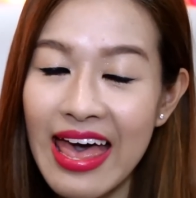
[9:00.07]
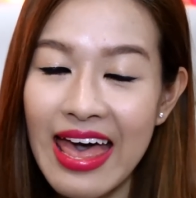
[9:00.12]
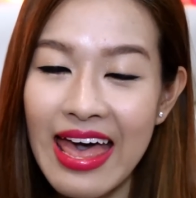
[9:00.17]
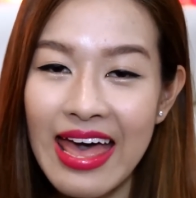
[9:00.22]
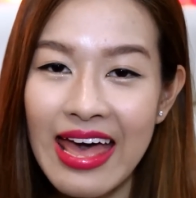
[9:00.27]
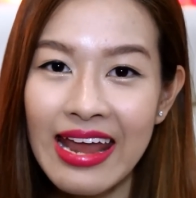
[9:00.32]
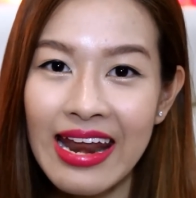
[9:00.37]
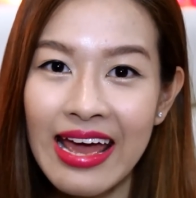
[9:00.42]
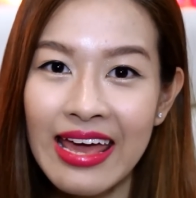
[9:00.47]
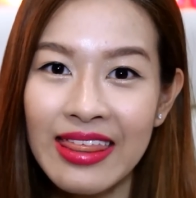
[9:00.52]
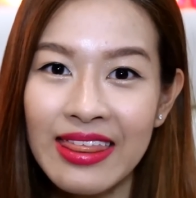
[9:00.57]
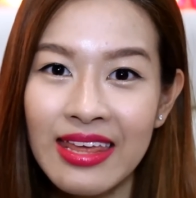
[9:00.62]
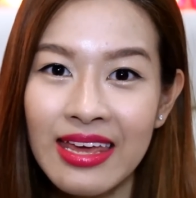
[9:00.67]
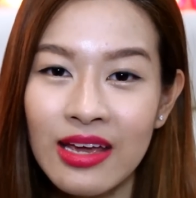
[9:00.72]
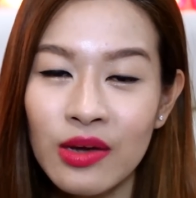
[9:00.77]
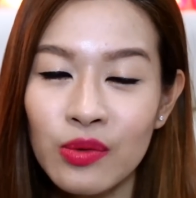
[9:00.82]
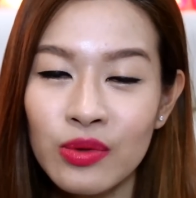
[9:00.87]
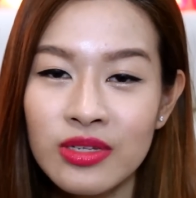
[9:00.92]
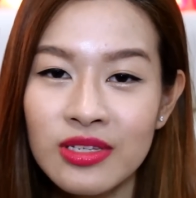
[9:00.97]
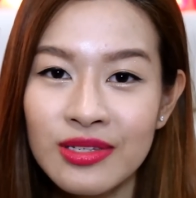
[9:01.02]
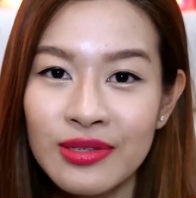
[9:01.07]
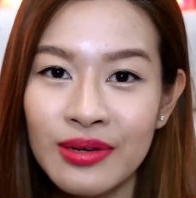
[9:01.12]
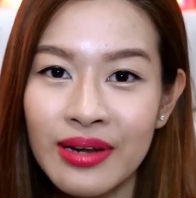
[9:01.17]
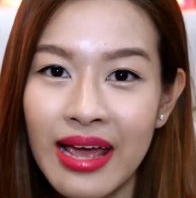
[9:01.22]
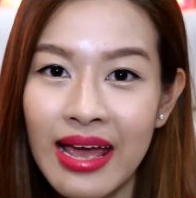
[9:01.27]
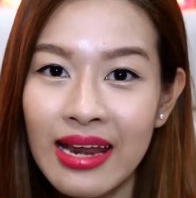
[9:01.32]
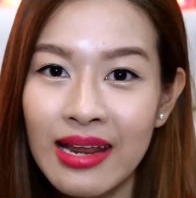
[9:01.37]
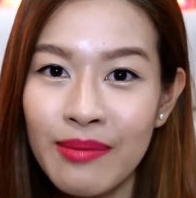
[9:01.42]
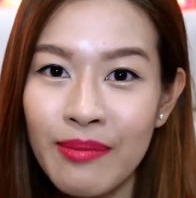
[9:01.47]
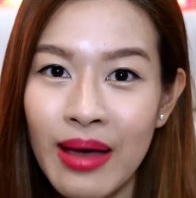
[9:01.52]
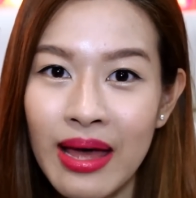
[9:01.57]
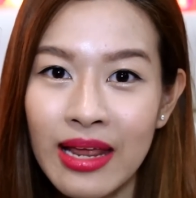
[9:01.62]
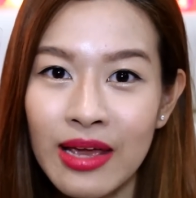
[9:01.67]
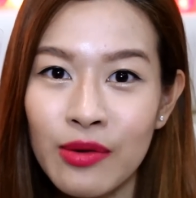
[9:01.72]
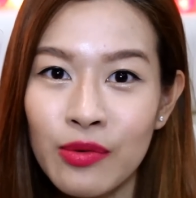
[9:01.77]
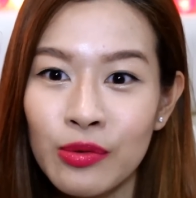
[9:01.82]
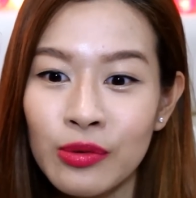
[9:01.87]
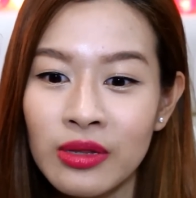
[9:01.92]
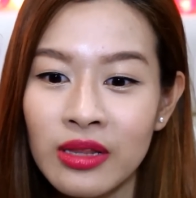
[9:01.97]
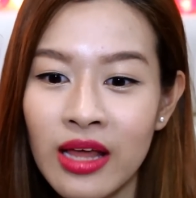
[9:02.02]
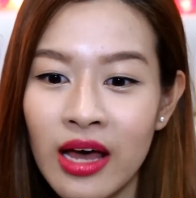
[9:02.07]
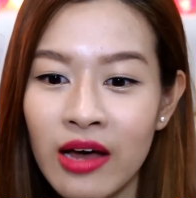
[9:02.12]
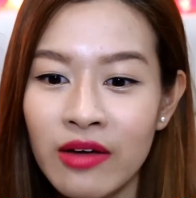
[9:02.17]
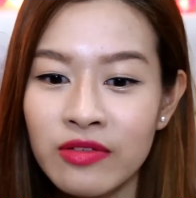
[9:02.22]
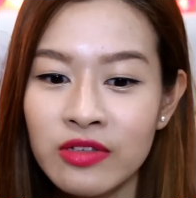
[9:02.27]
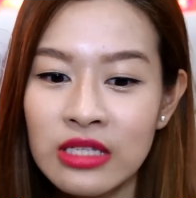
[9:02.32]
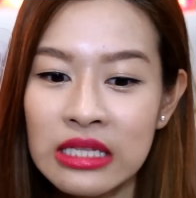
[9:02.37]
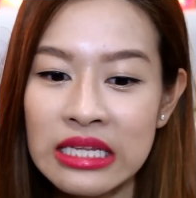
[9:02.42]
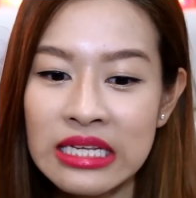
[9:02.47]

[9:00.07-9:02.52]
and I think would suit anybody who loves